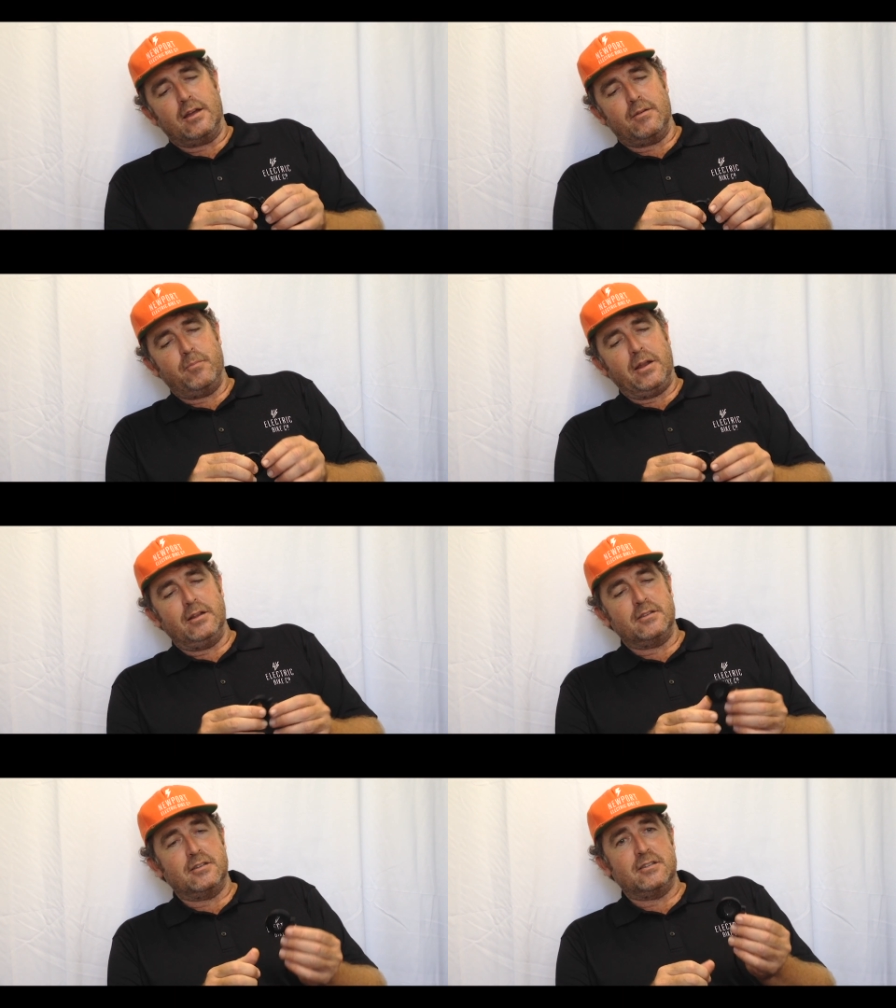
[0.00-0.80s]
uh,
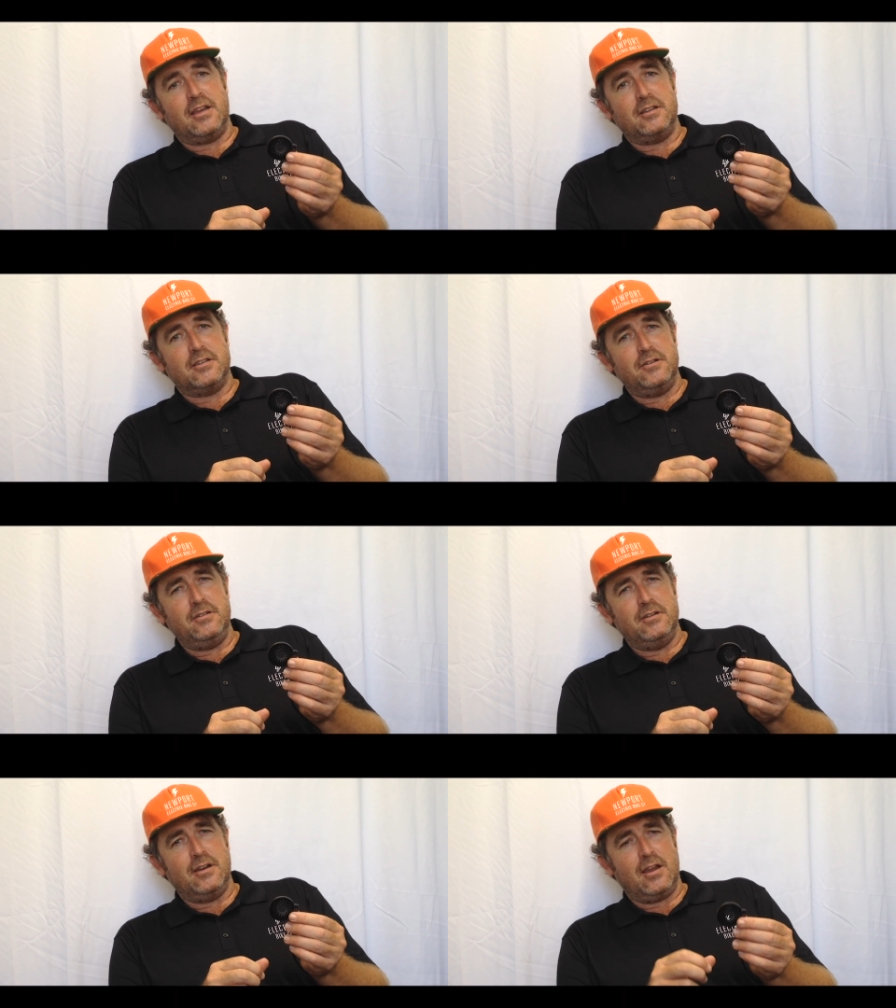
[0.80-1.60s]
pedal assist
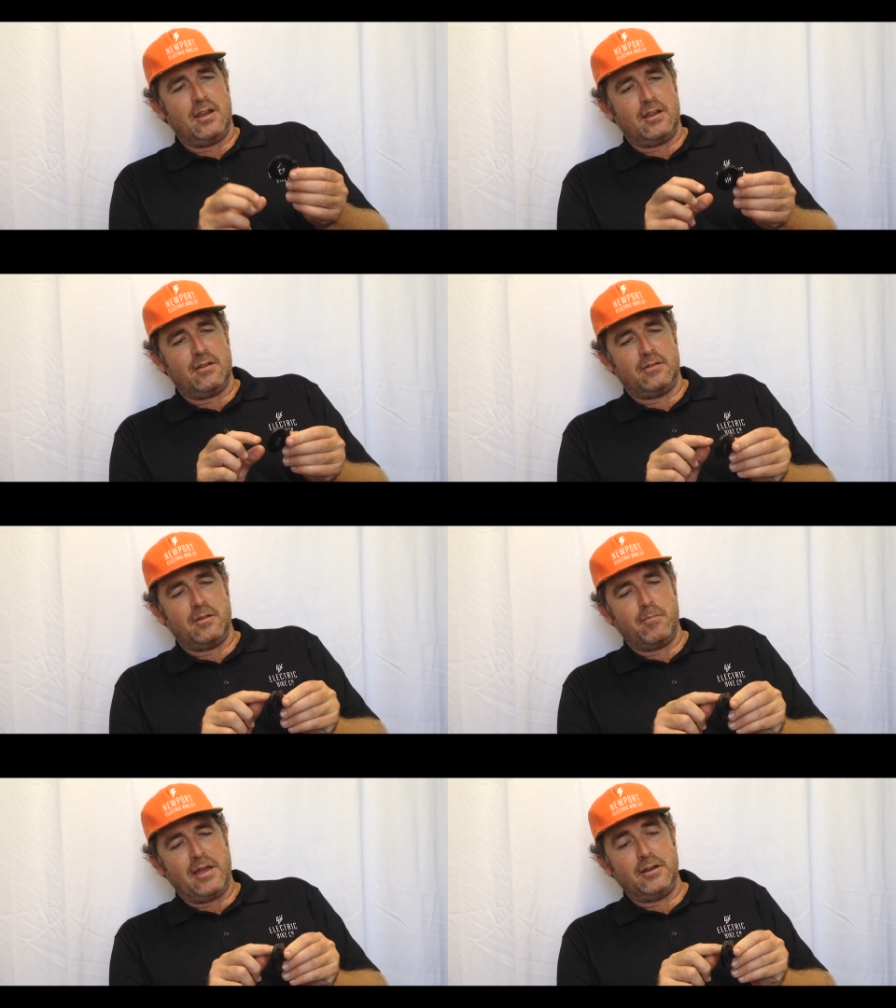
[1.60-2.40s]
sensor and
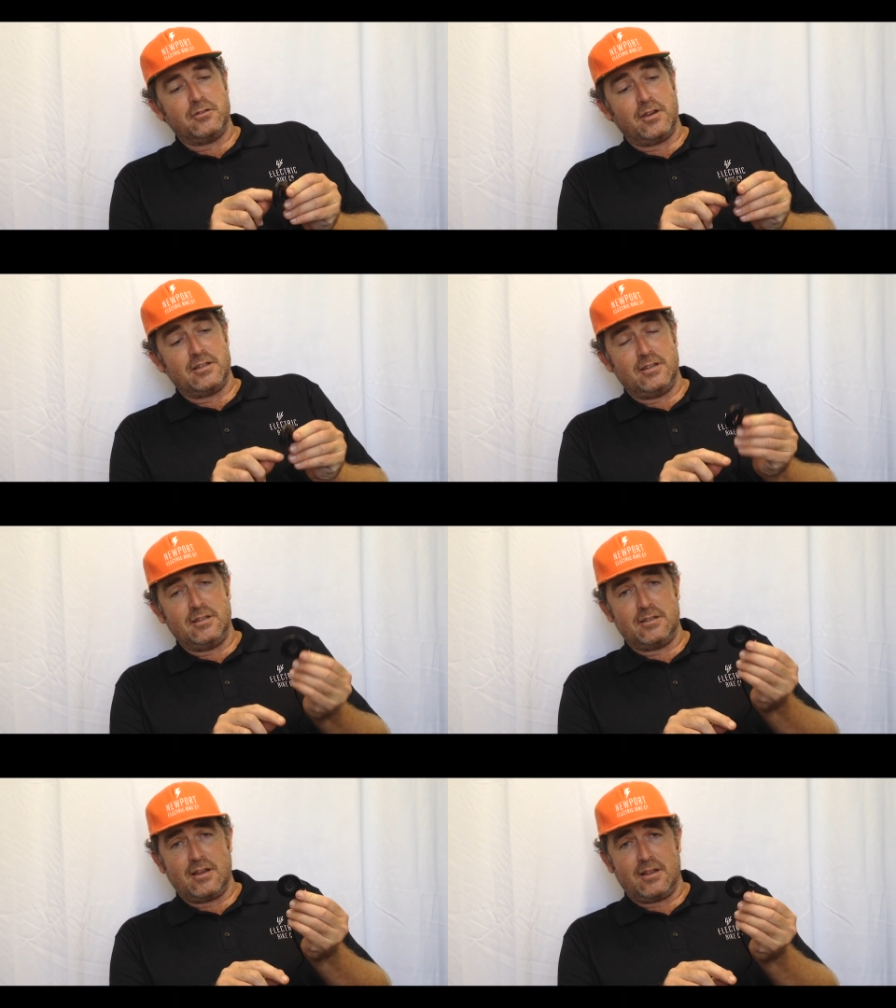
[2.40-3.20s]
the magnets are actually
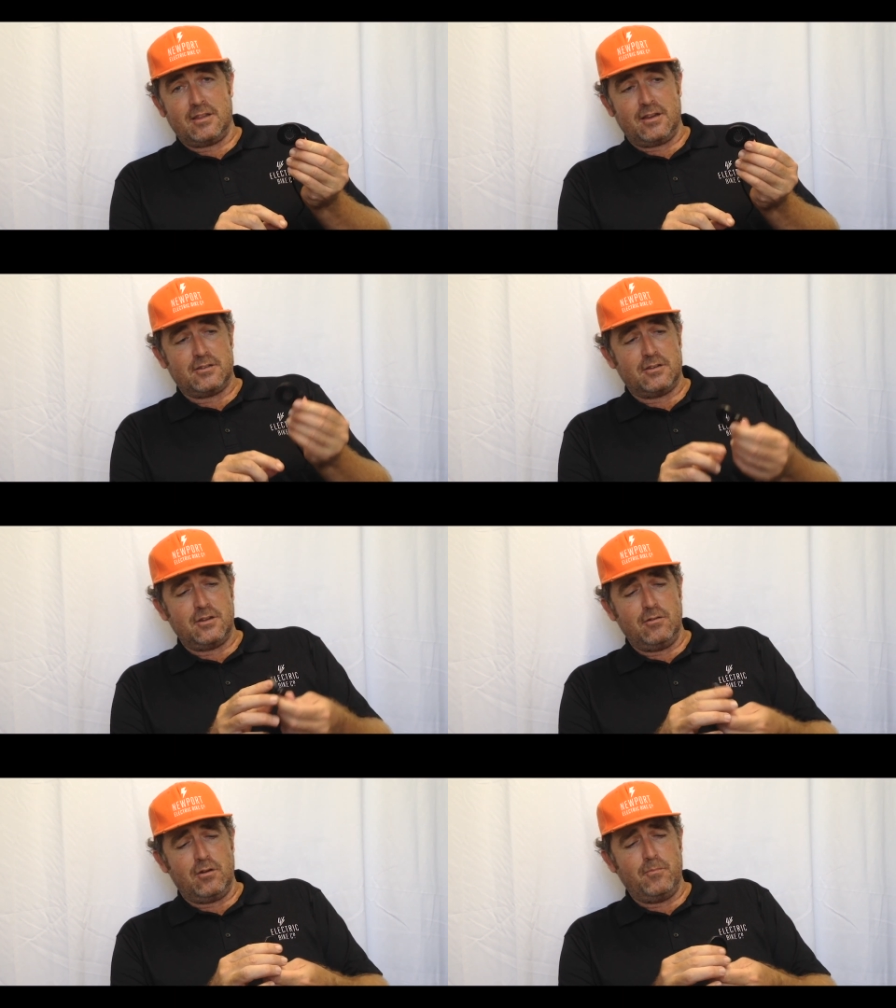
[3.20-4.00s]
inside there. So
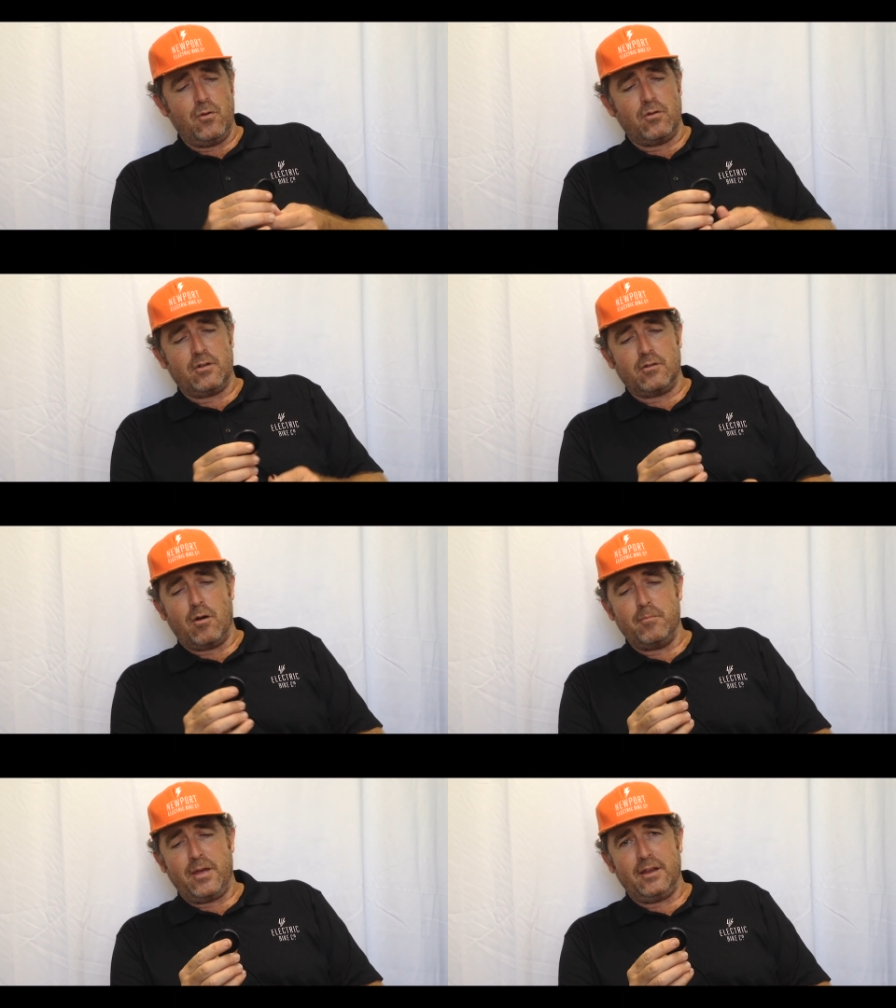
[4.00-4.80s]
it's a lot more
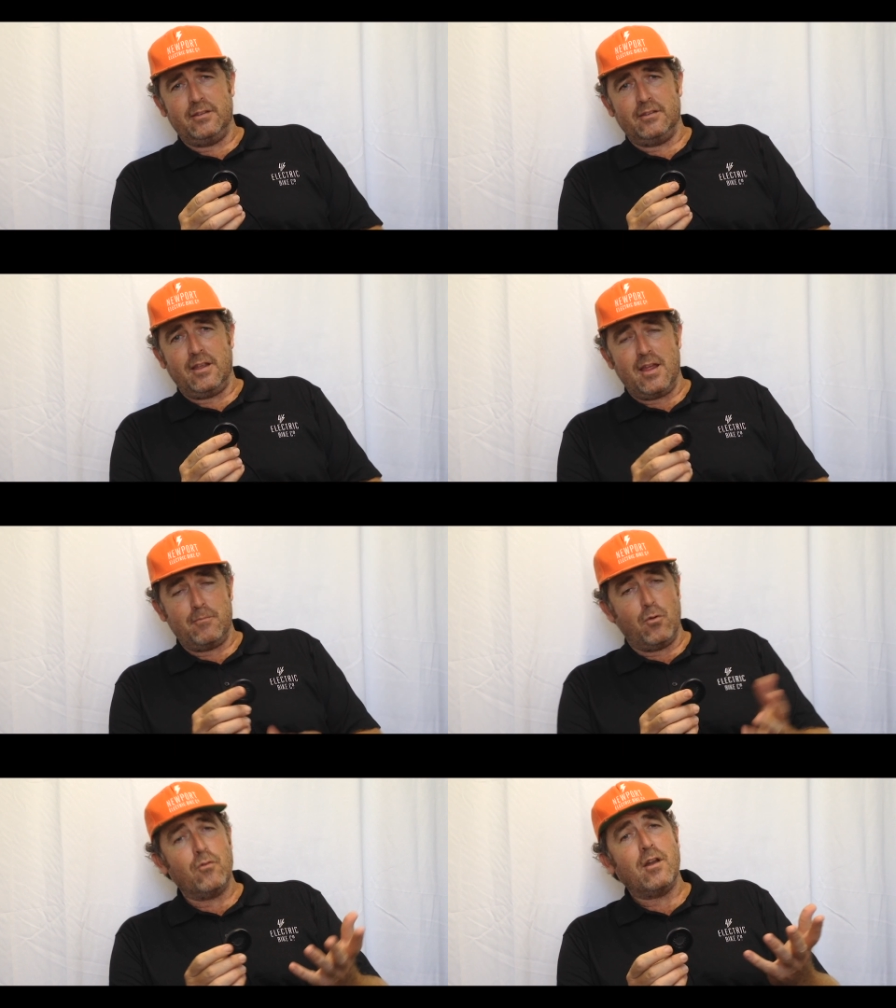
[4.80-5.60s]
compact
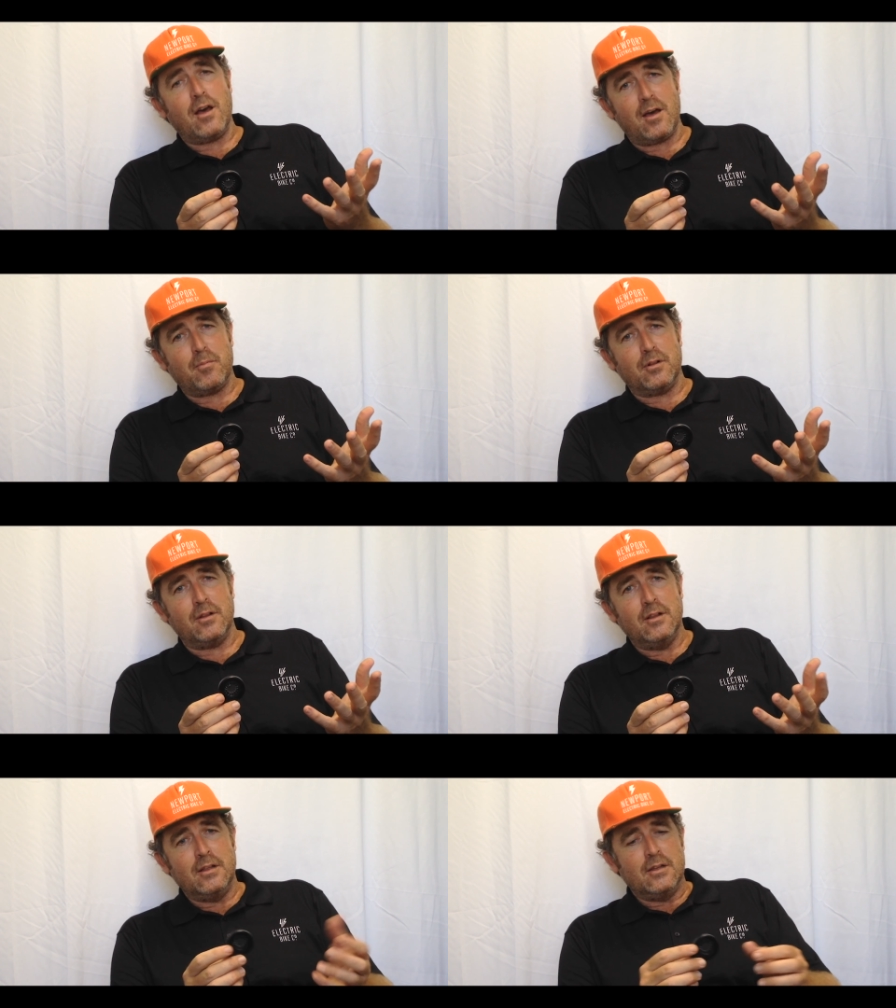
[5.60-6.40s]
and more reliable.